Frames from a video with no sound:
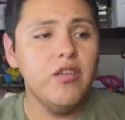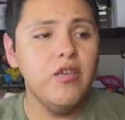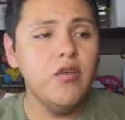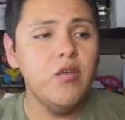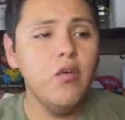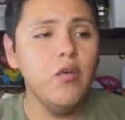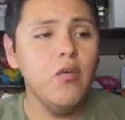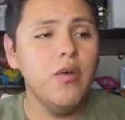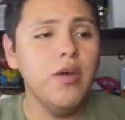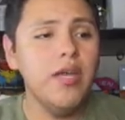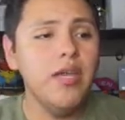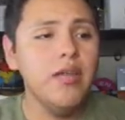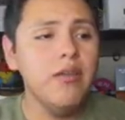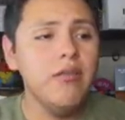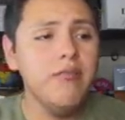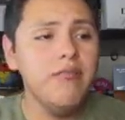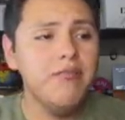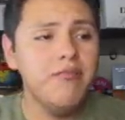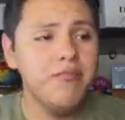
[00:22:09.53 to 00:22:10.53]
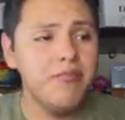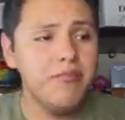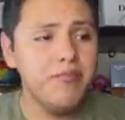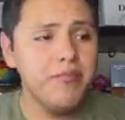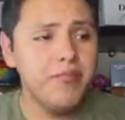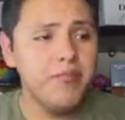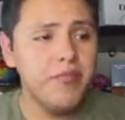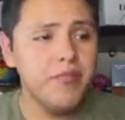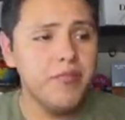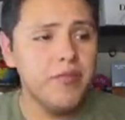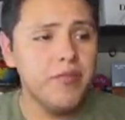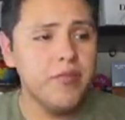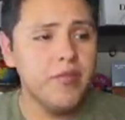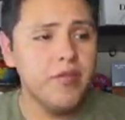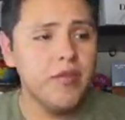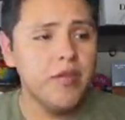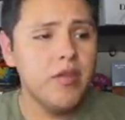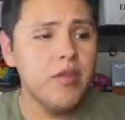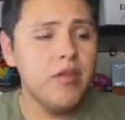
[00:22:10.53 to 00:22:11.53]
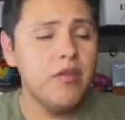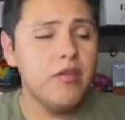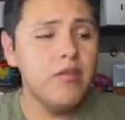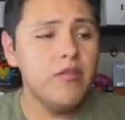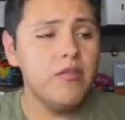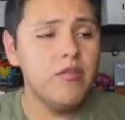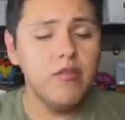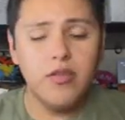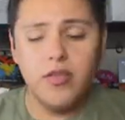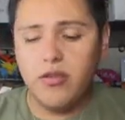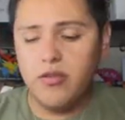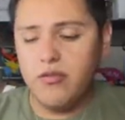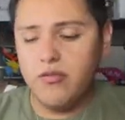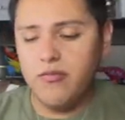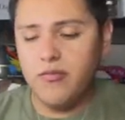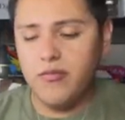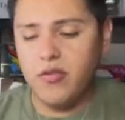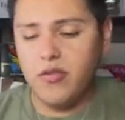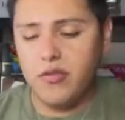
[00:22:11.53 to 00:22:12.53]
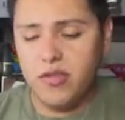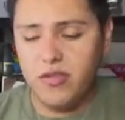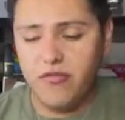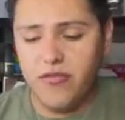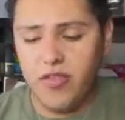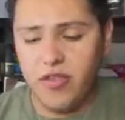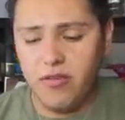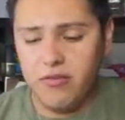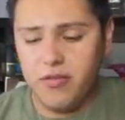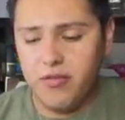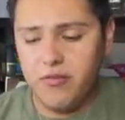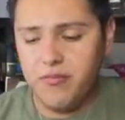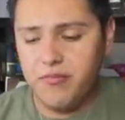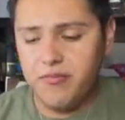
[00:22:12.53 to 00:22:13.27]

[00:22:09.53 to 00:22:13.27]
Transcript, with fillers: coin. So cute. Or the Fion.